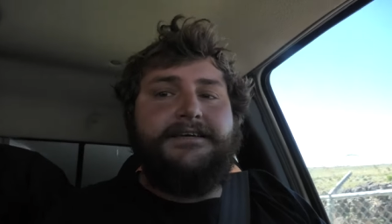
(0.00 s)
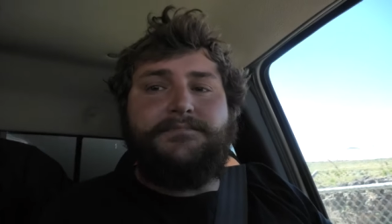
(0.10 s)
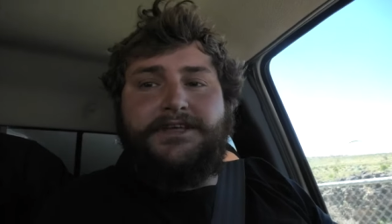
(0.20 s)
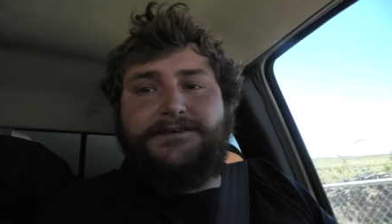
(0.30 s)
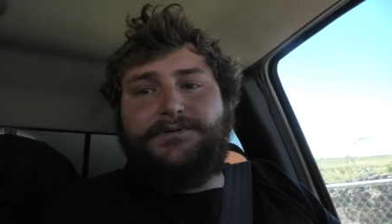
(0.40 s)

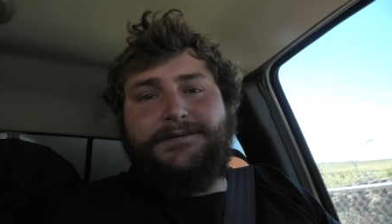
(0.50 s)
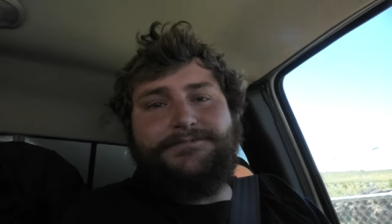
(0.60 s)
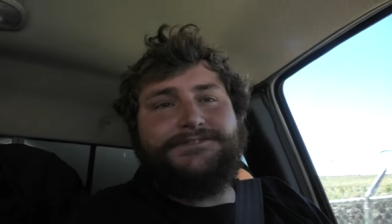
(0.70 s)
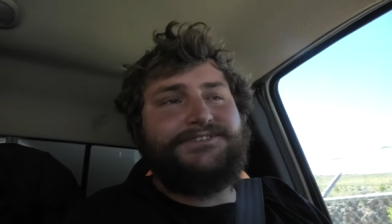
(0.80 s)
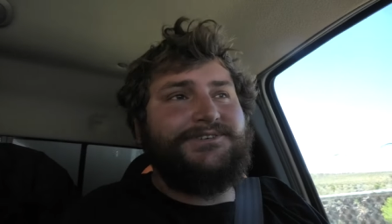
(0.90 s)
Meeting
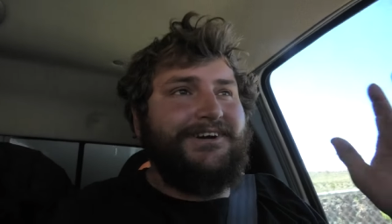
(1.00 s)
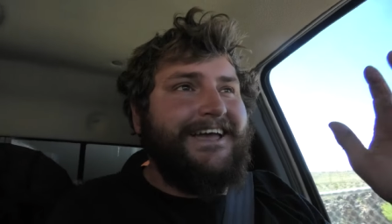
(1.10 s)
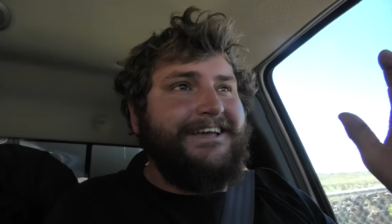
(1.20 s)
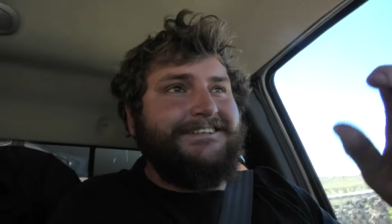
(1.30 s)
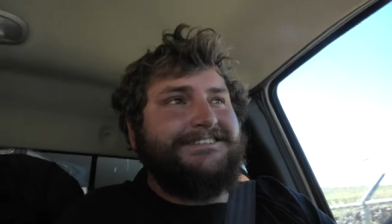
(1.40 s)
people is
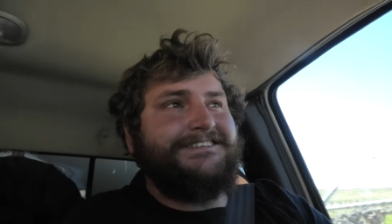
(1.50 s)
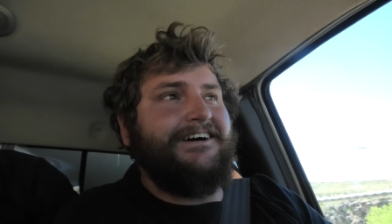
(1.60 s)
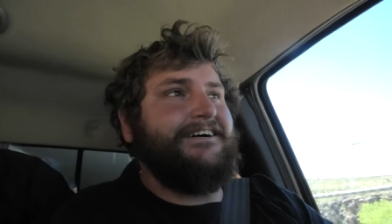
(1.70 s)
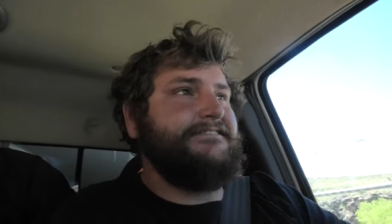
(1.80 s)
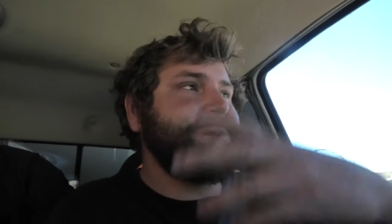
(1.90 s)
great,
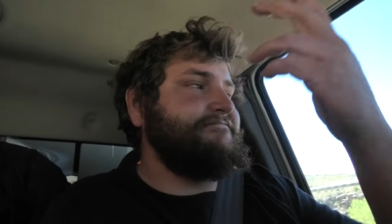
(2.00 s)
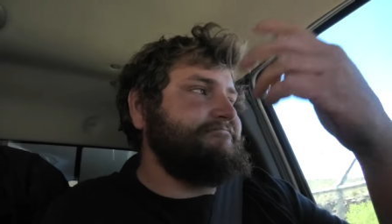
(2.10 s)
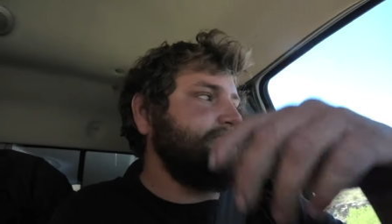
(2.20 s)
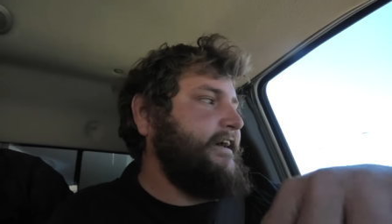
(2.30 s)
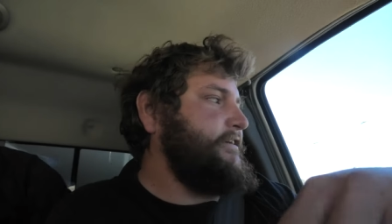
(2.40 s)
so
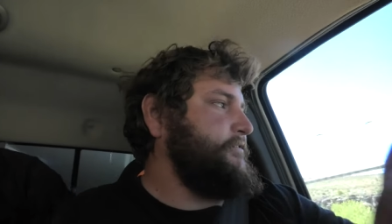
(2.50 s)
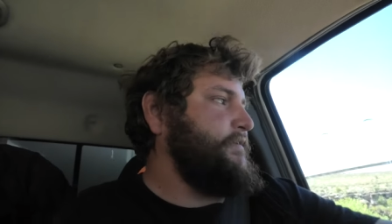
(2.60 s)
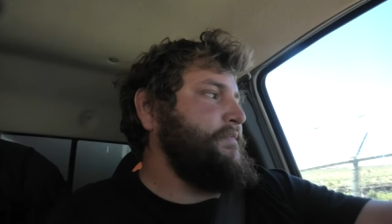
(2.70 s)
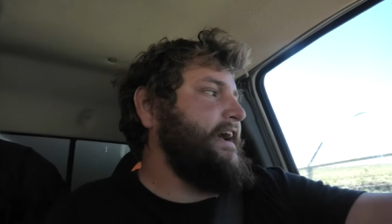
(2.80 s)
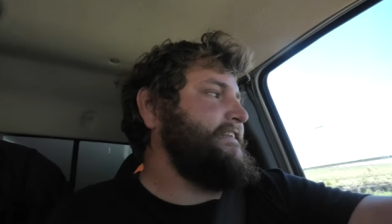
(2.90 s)
I don't
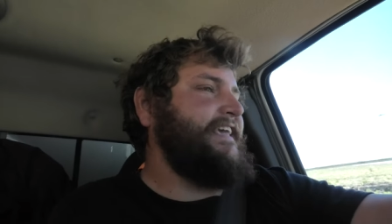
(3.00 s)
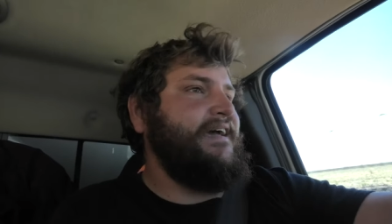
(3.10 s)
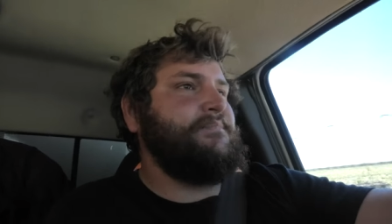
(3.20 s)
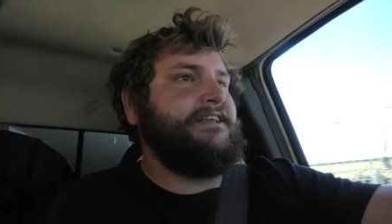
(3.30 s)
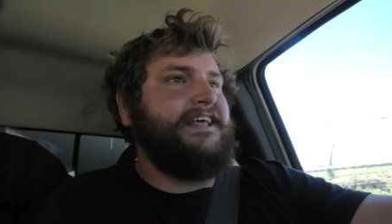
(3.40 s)
really mind
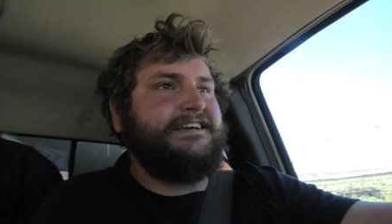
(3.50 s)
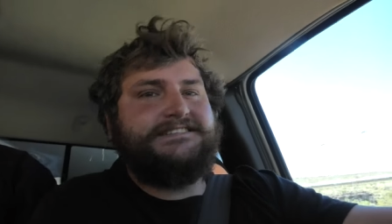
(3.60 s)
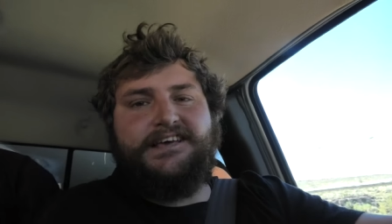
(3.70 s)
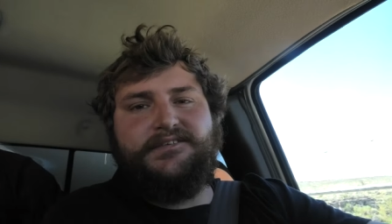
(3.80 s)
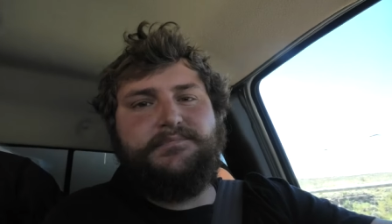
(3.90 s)
camping next
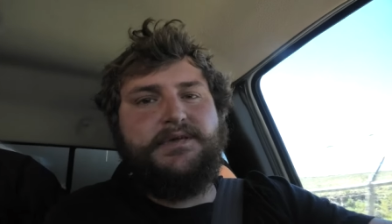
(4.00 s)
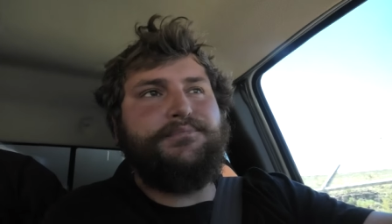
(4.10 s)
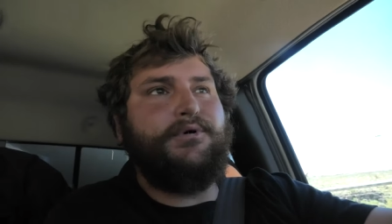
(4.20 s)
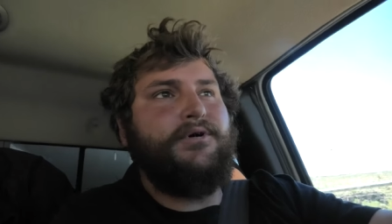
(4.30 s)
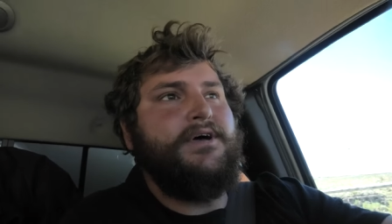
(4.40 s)
to other
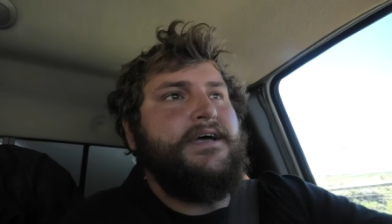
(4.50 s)
people.